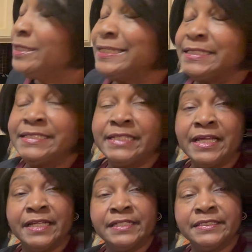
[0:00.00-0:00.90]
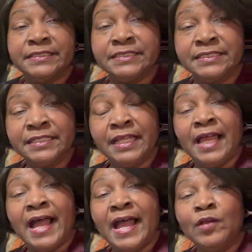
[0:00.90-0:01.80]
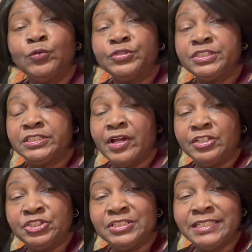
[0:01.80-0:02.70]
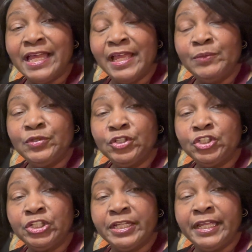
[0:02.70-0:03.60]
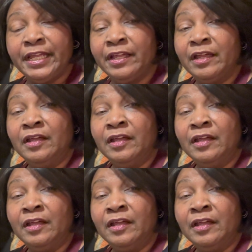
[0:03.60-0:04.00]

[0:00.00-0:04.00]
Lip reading: it does, I will start to time the cooking